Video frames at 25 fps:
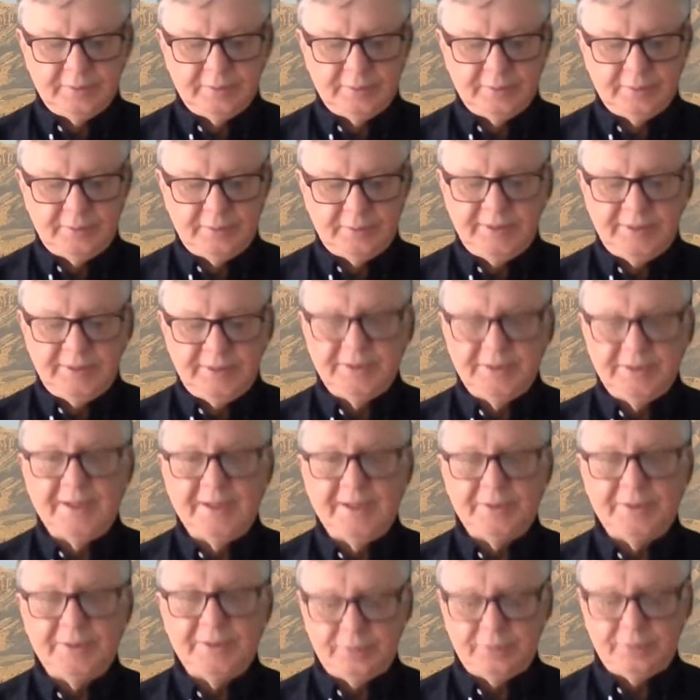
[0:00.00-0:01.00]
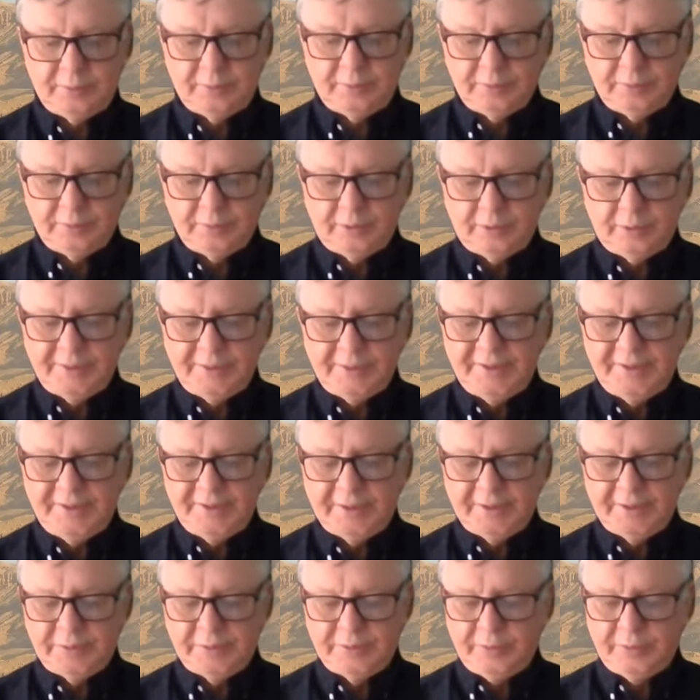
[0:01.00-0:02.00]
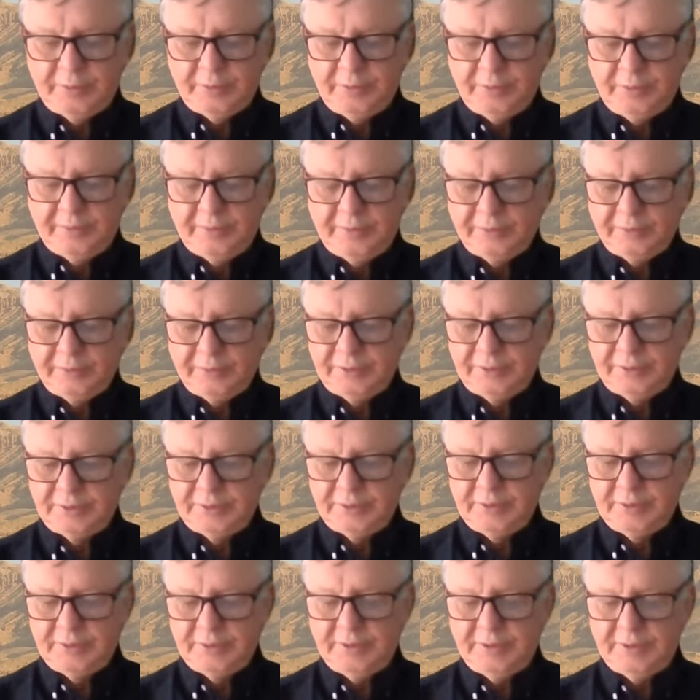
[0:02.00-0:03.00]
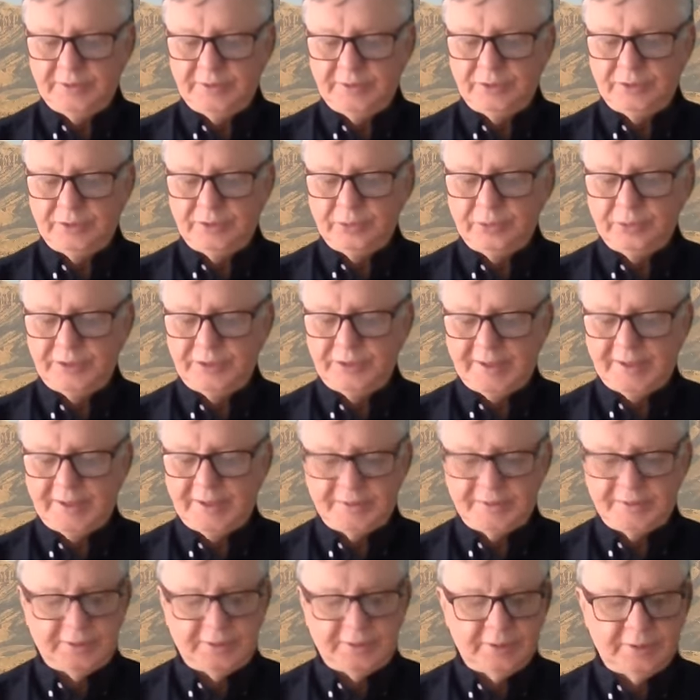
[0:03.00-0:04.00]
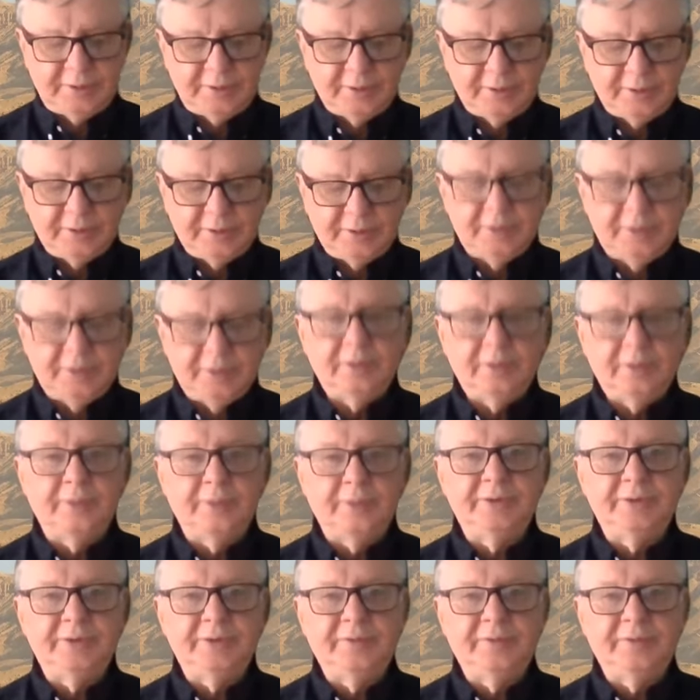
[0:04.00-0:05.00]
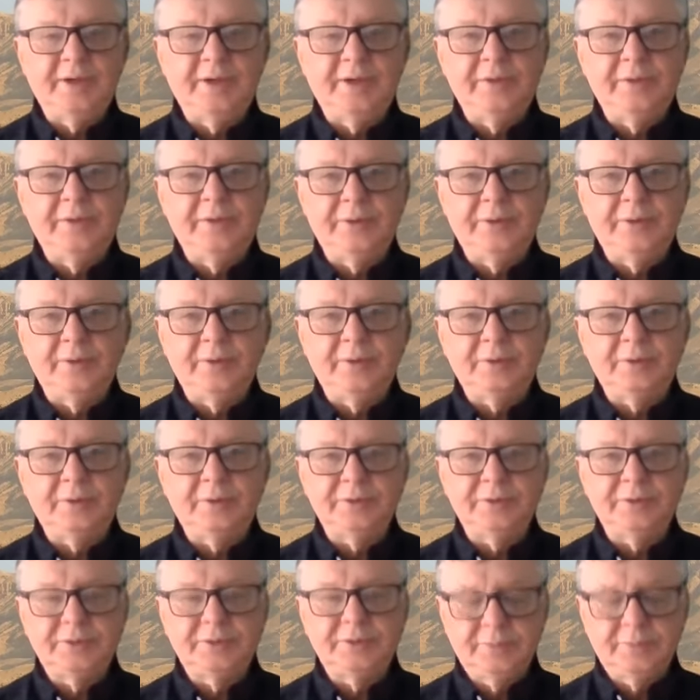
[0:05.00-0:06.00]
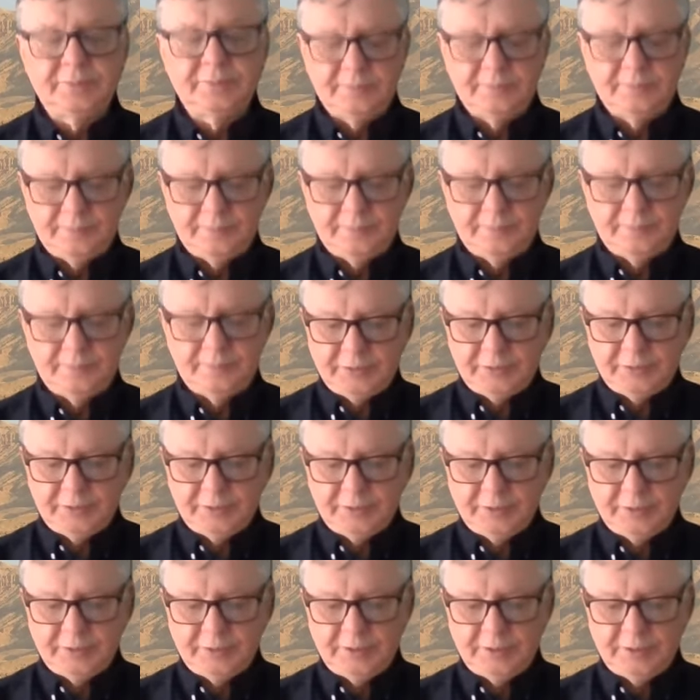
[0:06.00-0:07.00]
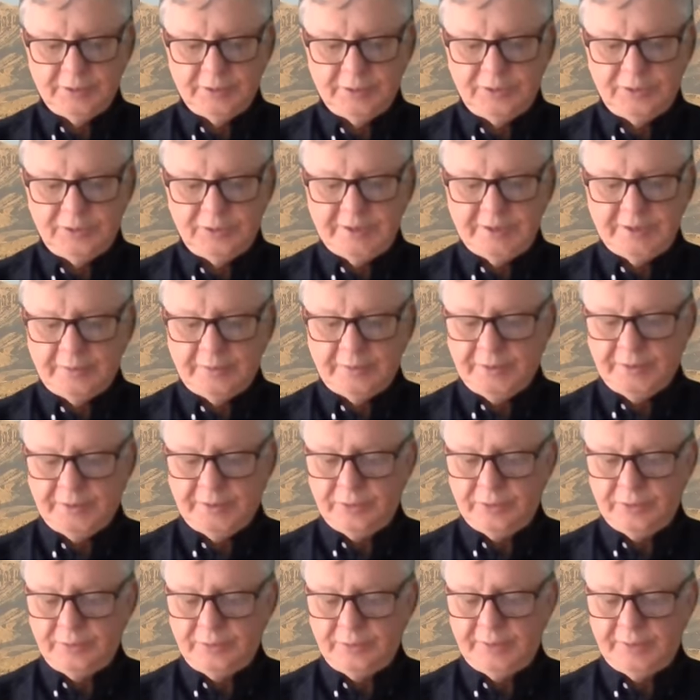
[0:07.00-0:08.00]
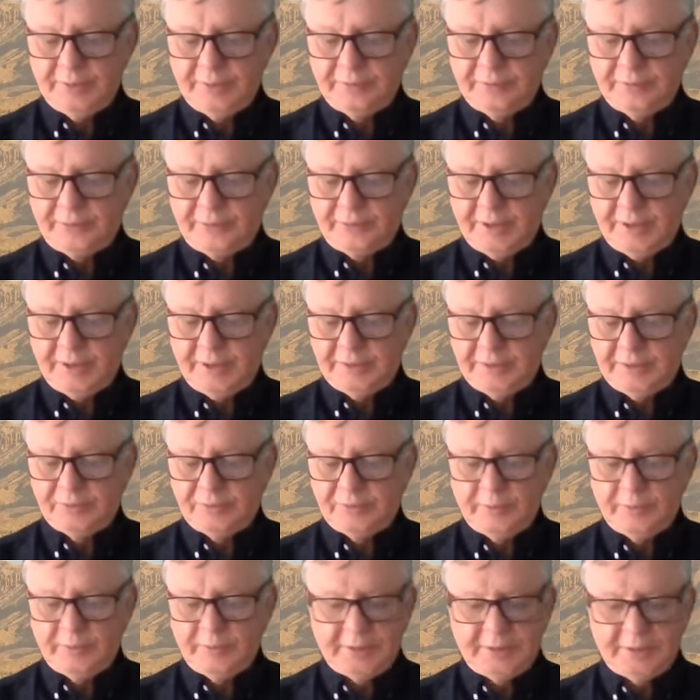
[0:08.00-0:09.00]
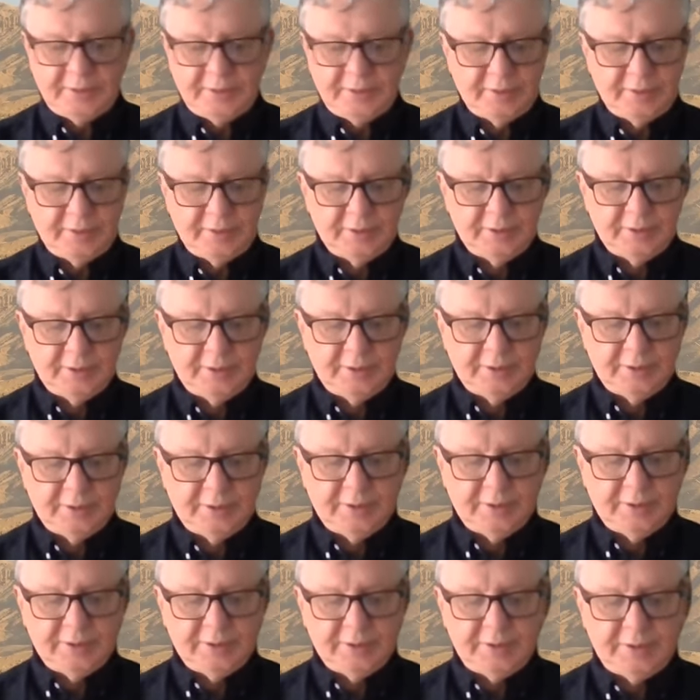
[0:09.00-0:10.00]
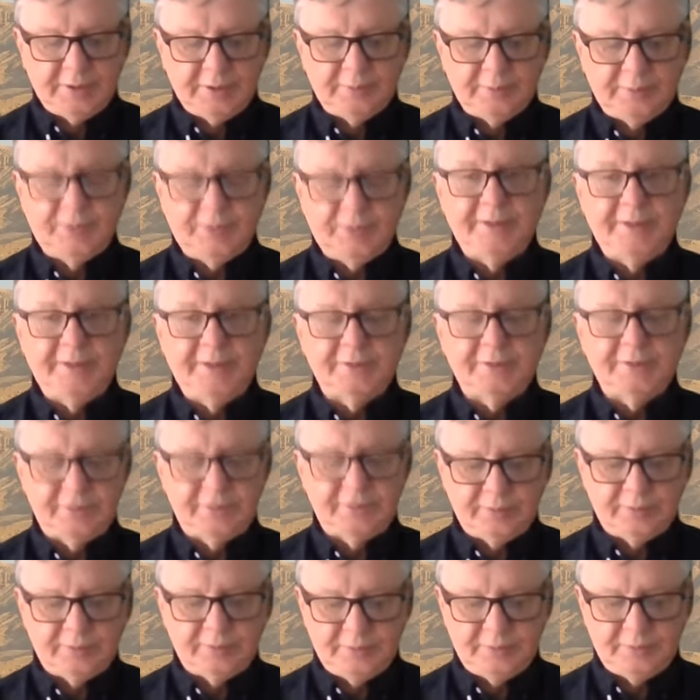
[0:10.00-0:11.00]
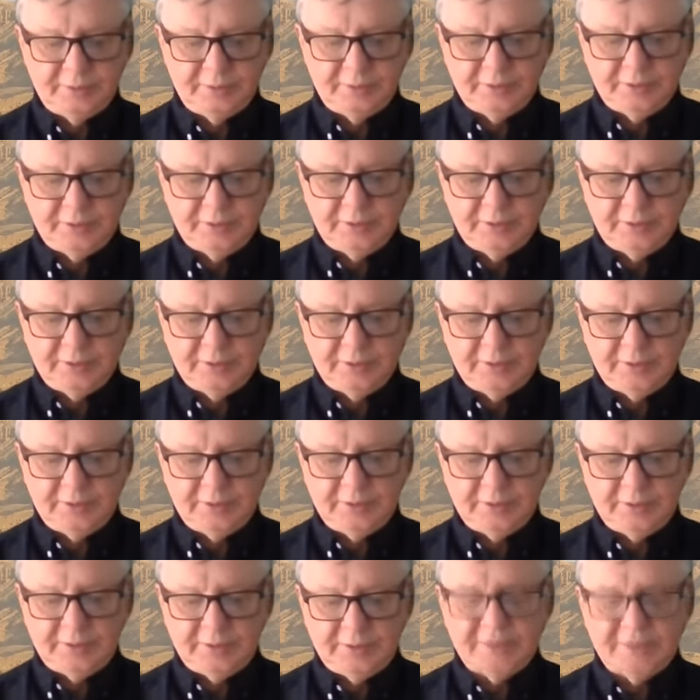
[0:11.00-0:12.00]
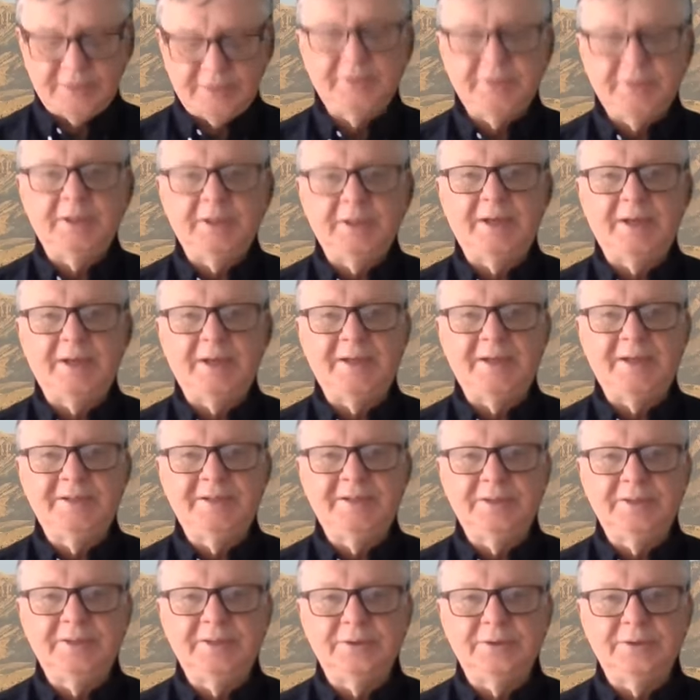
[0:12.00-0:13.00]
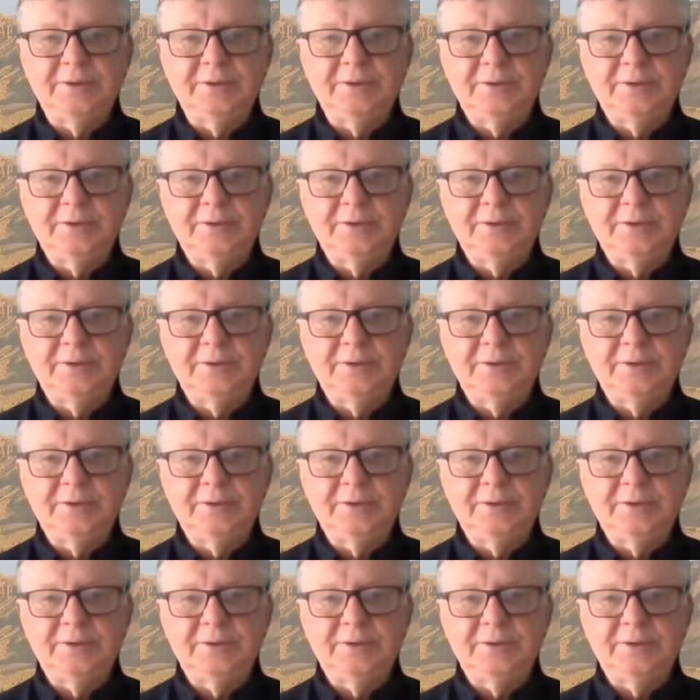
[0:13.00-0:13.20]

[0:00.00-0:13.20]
the intellectual or intelligible universe is the totality of the divine thoughts, generally known in the phrase familiar in Platonism as the ideas.